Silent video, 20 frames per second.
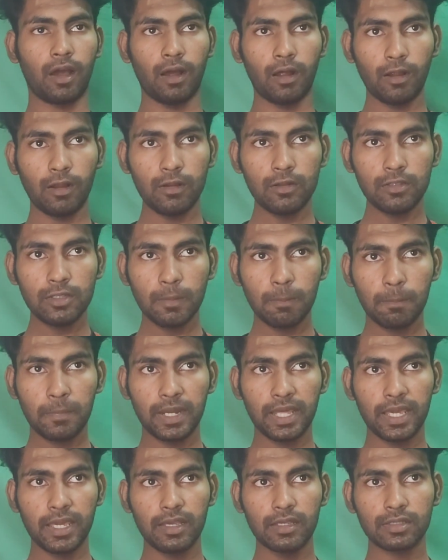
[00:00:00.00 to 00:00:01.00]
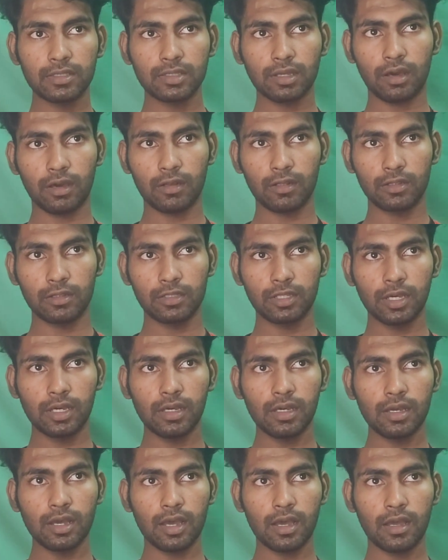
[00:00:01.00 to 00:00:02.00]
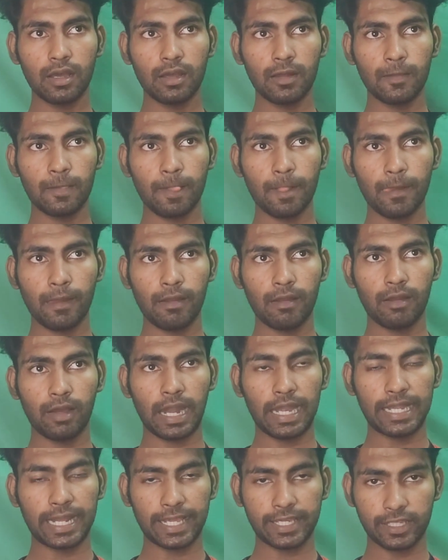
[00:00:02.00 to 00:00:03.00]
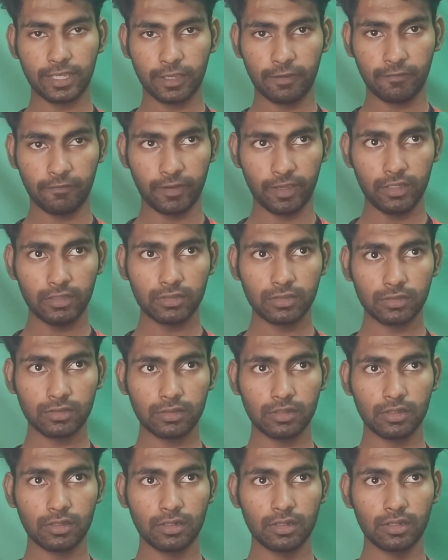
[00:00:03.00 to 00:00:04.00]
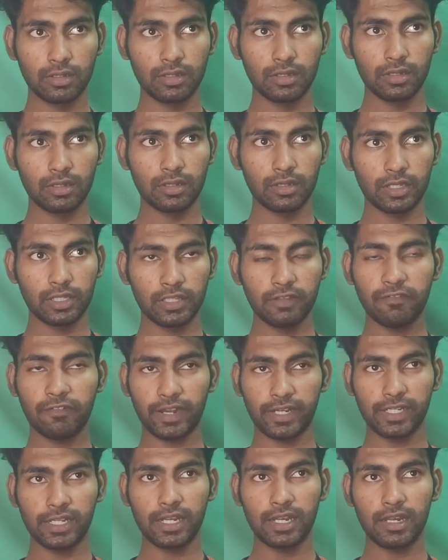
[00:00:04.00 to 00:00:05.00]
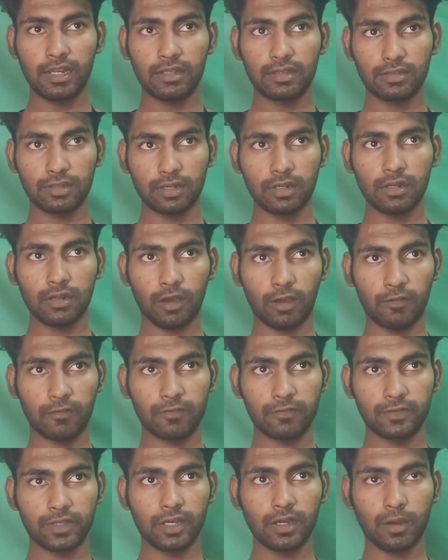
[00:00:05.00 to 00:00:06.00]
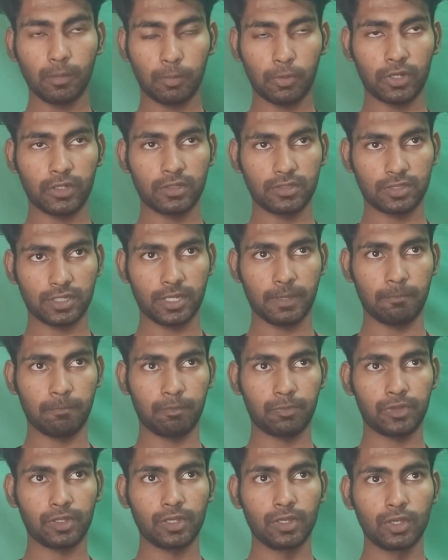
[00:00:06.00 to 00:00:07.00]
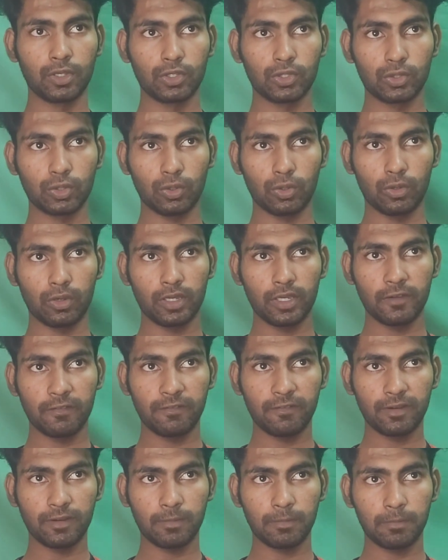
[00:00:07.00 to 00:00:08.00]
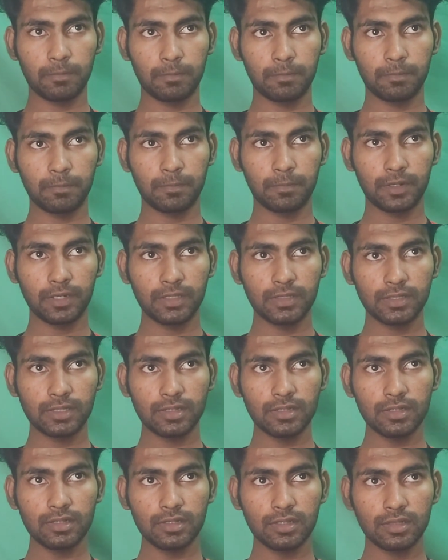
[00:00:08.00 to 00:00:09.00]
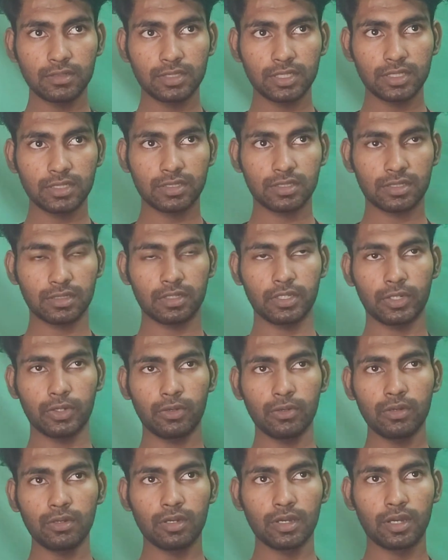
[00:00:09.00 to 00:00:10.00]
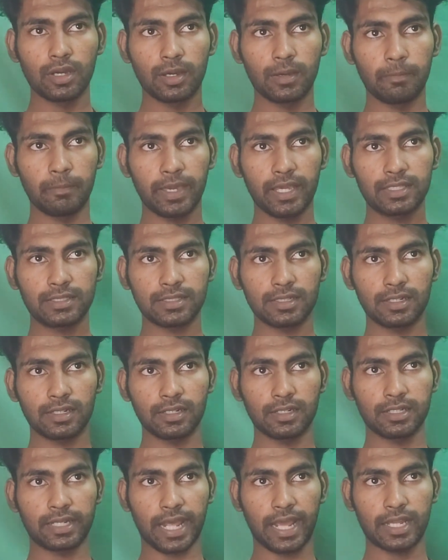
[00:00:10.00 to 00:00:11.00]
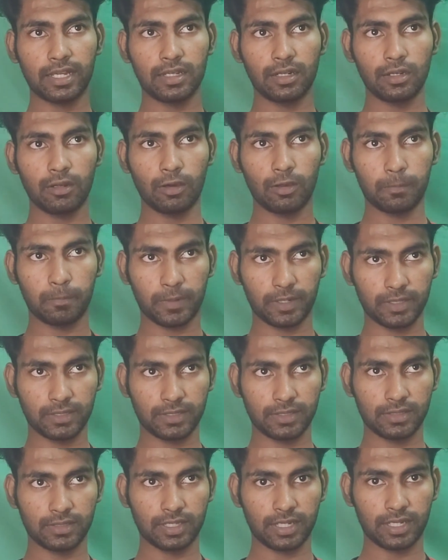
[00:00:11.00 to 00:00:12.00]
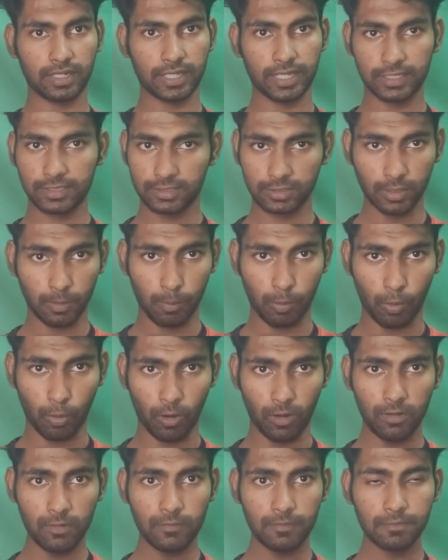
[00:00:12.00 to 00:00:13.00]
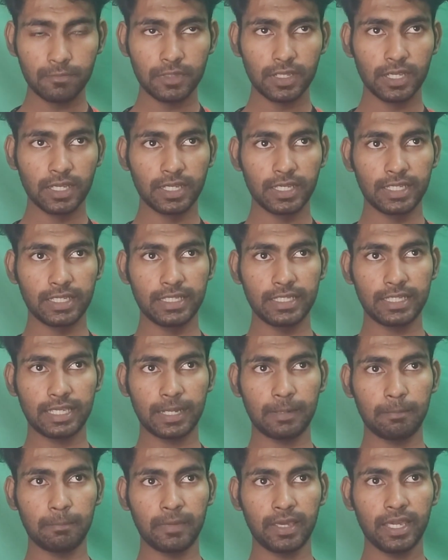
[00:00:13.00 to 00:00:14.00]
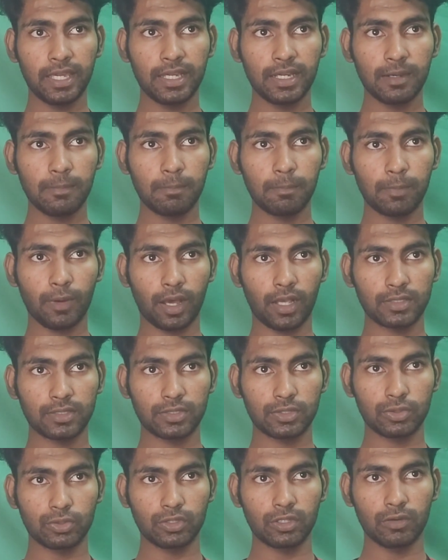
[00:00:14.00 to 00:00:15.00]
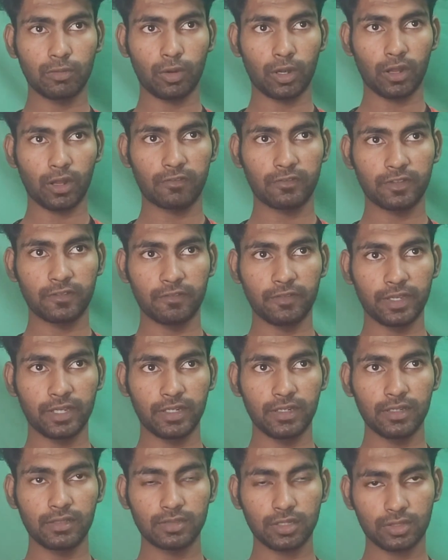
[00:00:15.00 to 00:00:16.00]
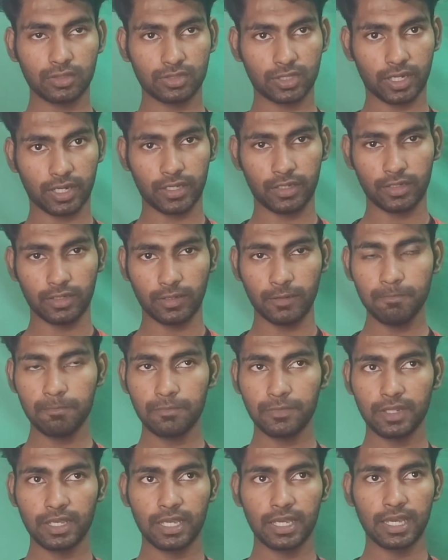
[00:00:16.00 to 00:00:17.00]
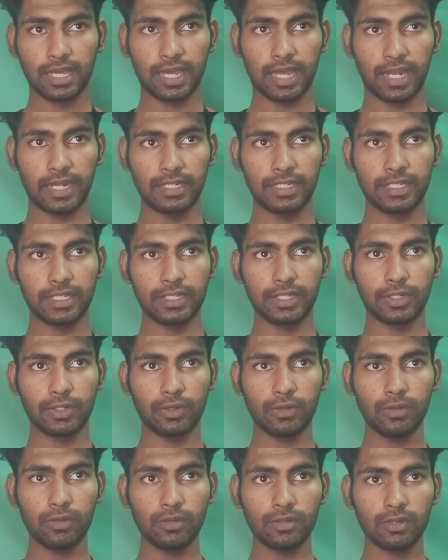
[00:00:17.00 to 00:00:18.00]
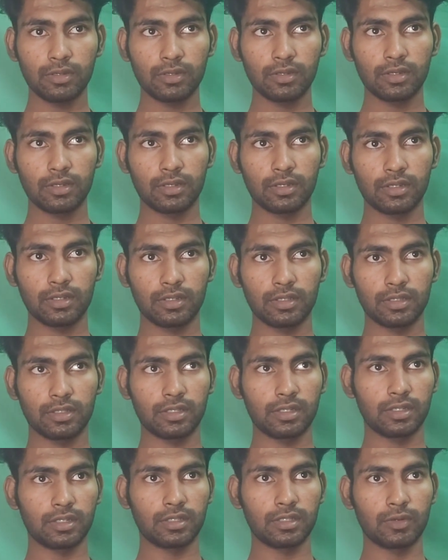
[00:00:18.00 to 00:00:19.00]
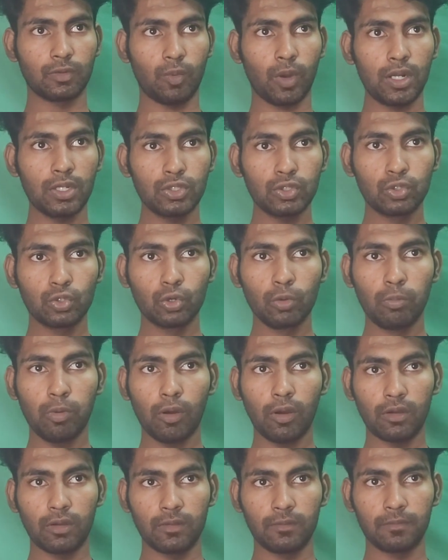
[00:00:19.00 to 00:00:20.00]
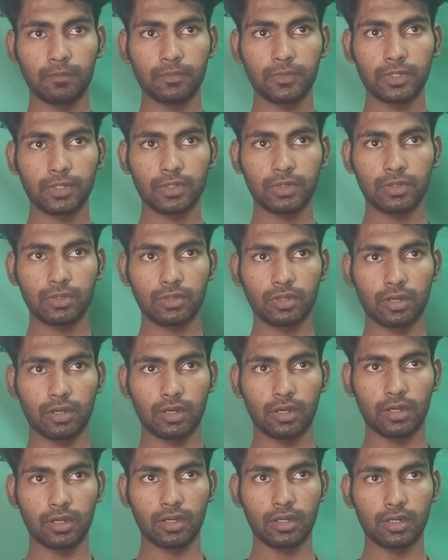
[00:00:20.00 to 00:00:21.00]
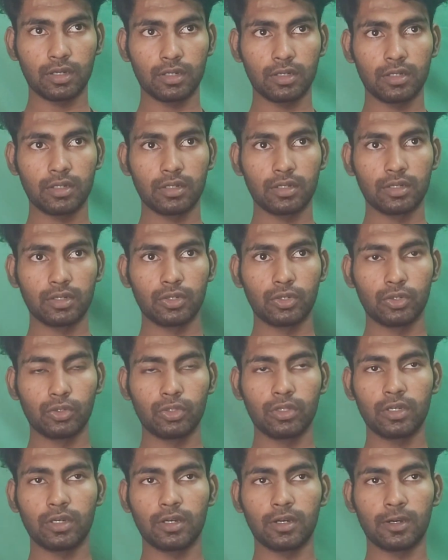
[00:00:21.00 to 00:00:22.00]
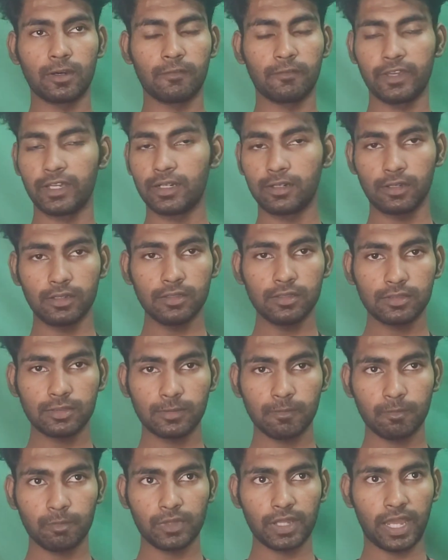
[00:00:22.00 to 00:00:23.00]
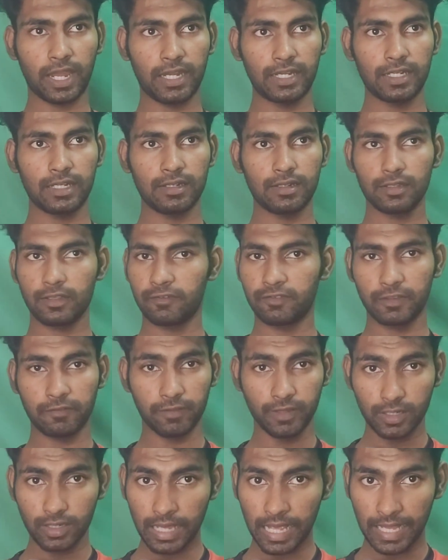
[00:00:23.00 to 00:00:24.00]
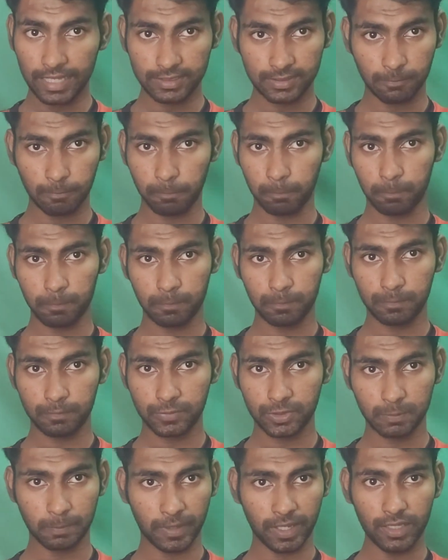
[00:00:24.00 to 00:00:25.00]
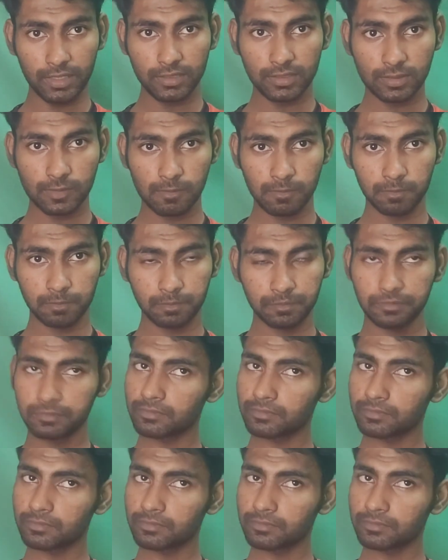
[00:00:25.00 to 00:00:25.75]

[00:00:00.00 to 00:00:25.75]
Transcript: all the players are in the attacking phase in the final third of the opponent's team. So if a person just makes a tackle or presses and gets the ball, he can make a pass to the of the wingers or striker, and the one through ball to the wingers, and if the winger has some space,